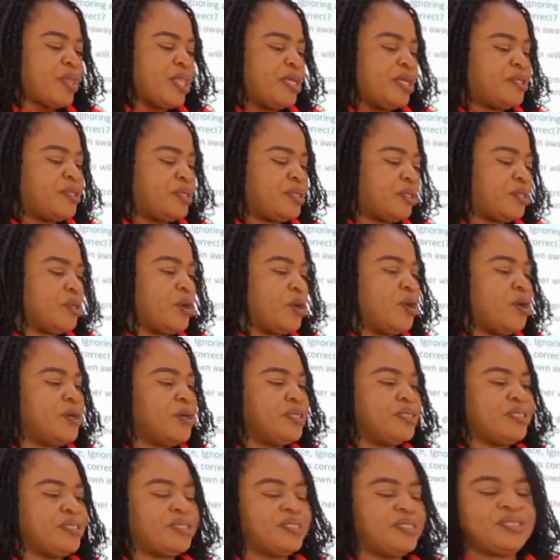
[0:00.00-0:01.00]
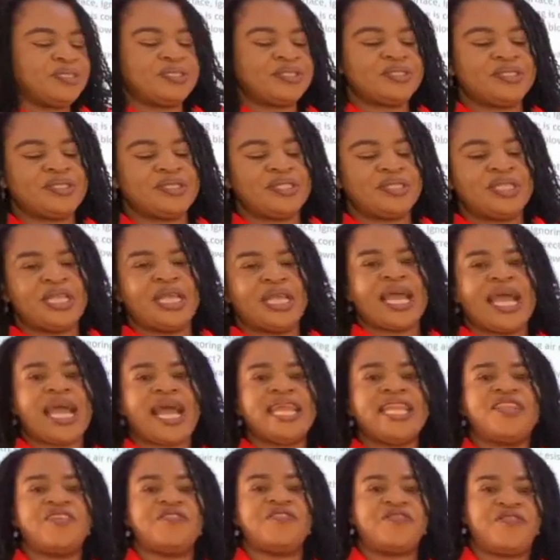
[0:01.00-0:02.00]
stone
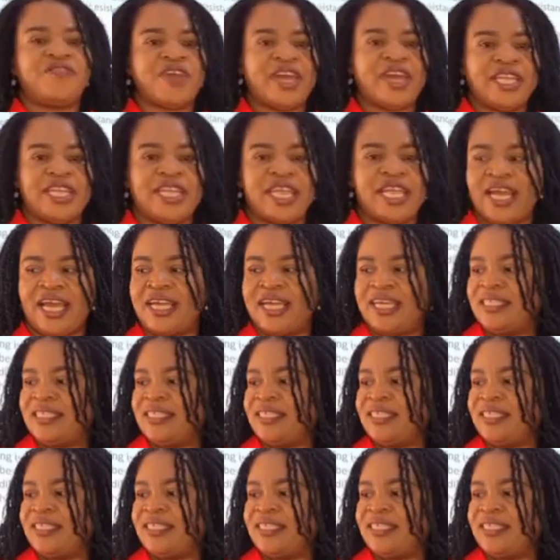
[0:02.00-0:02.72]
and the feather,